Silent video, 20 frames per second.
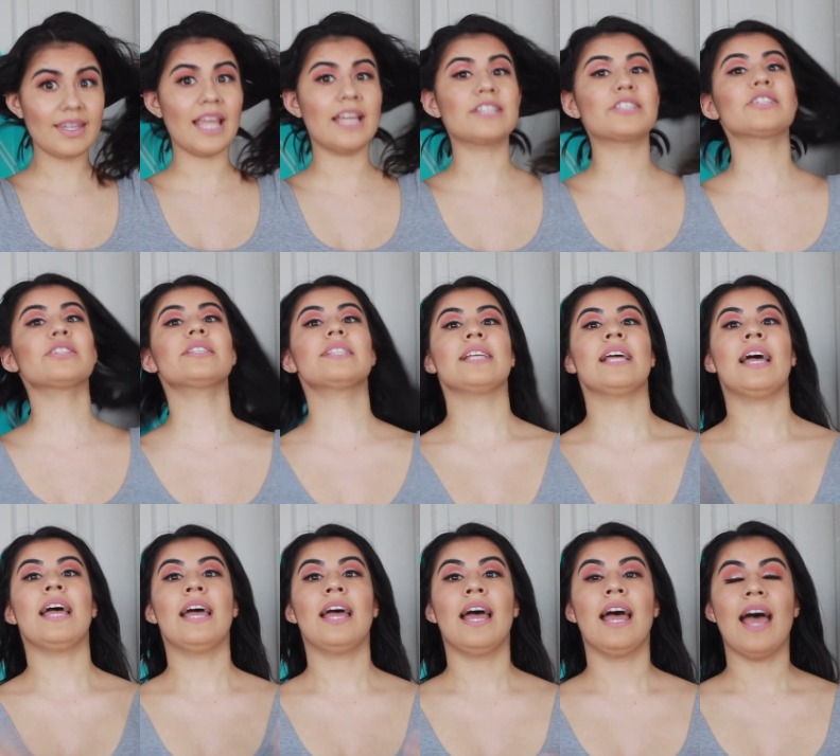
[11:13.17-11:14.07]
it just
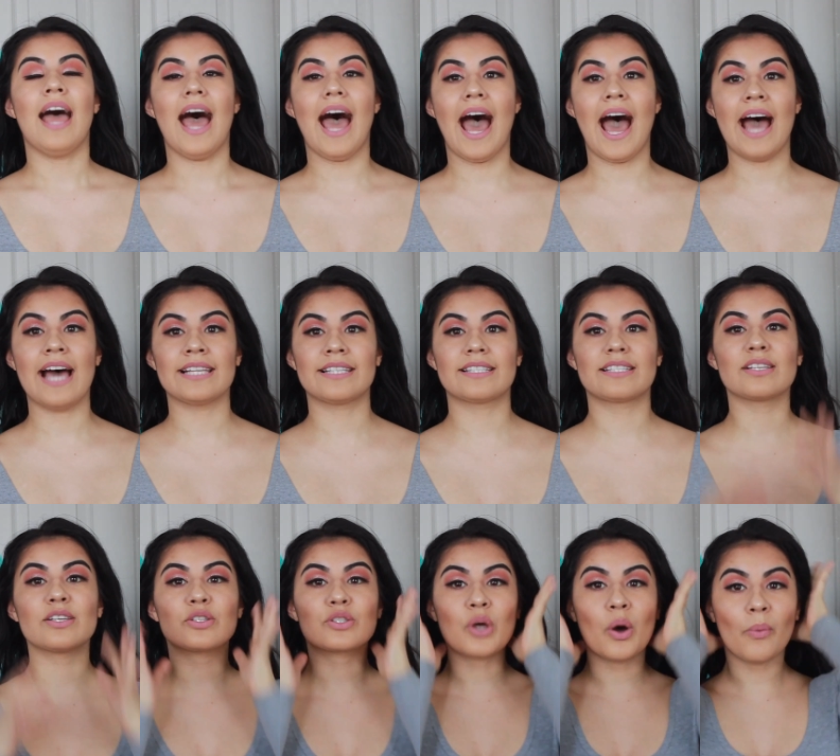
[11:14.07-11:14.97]

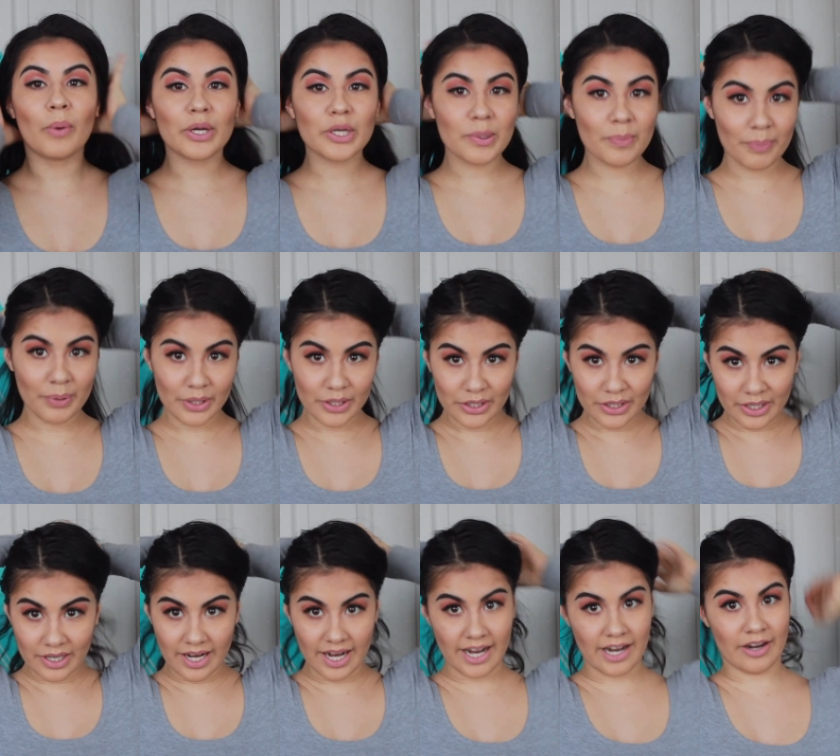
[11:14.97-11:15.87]
adds. So when you put
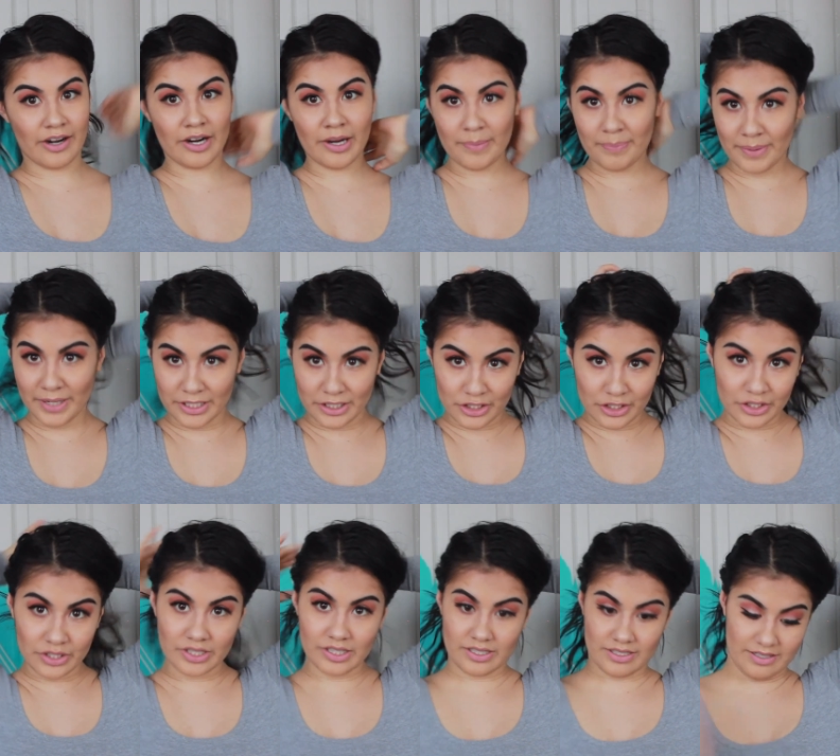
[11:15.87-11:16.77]
your hair up, it's
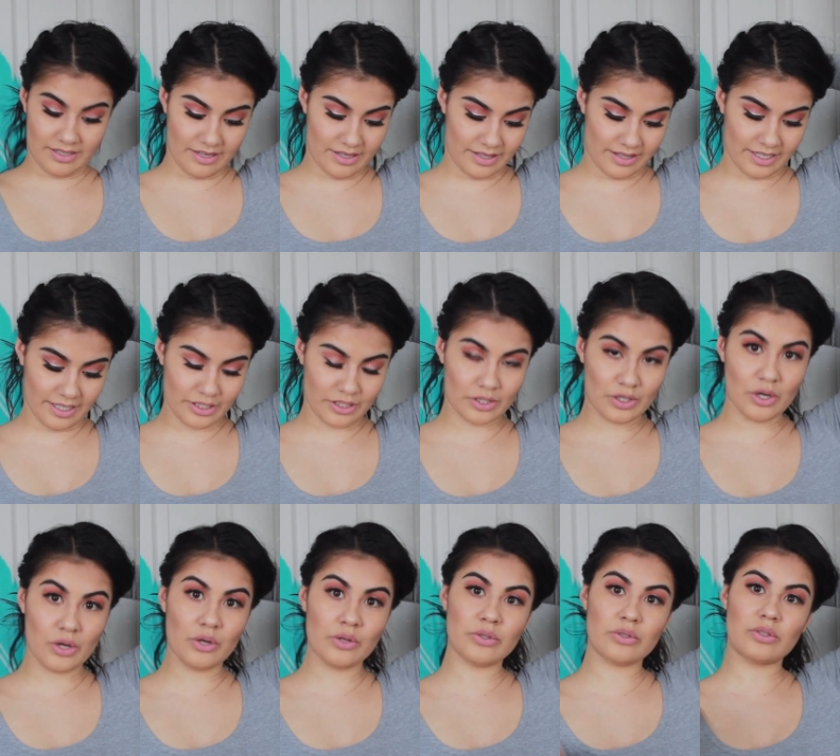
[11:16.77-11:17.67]
just, this
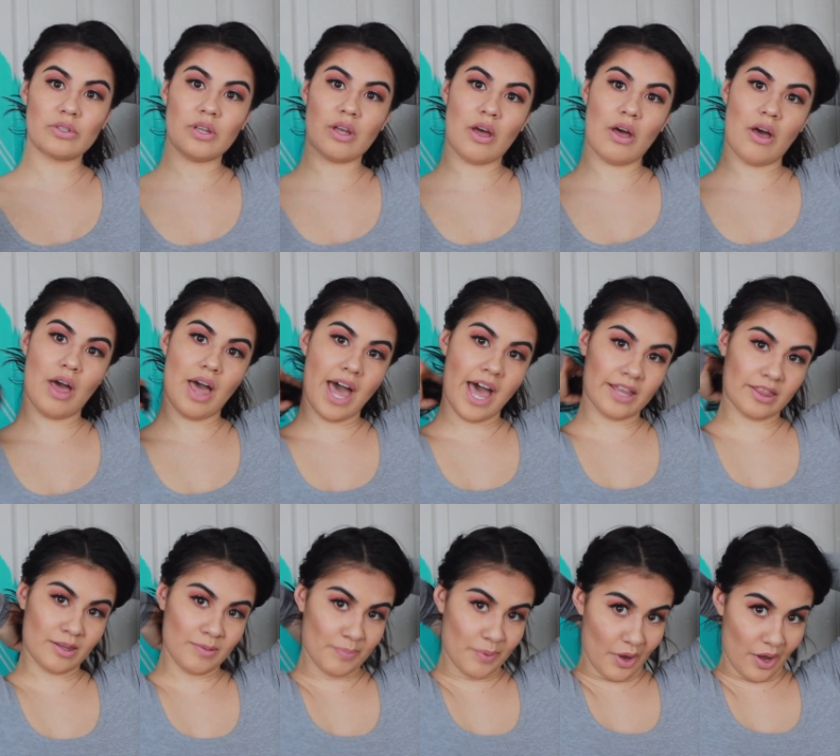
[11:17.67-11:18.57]
goes
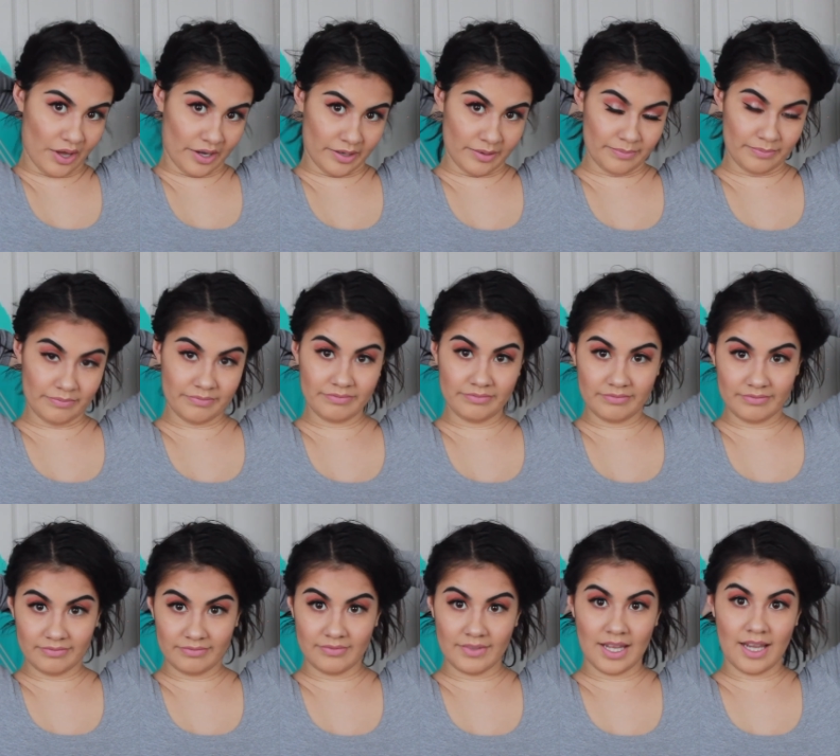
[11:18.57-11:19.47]
at the bottom
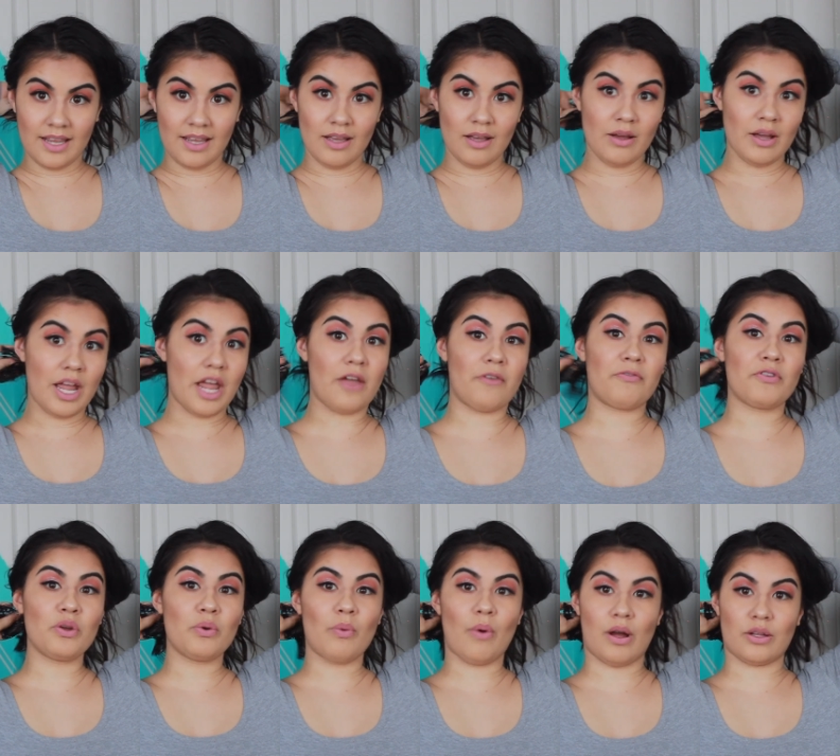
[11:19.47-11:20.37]
if
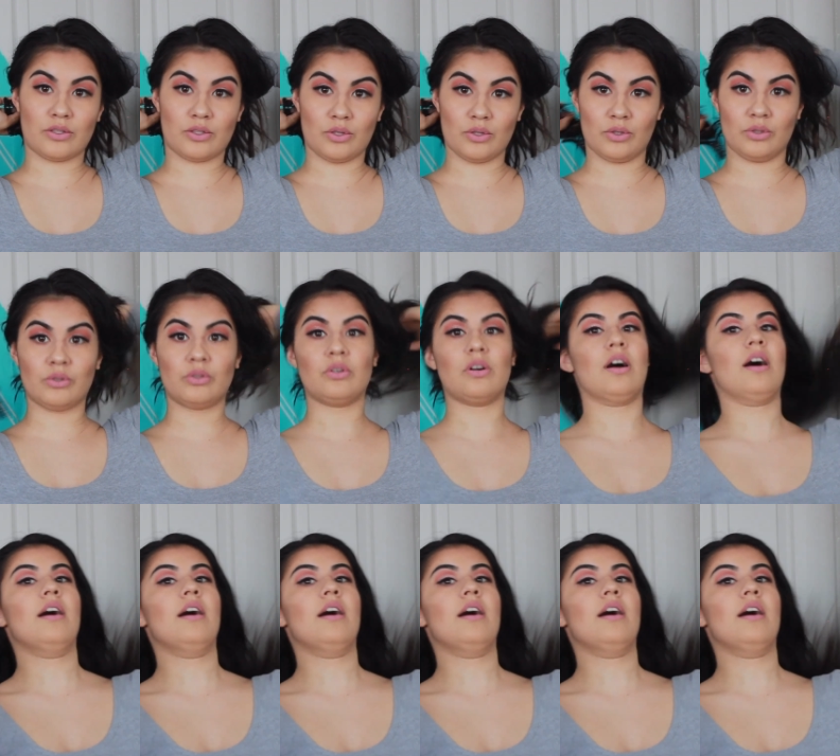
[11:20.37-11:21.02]
you want to.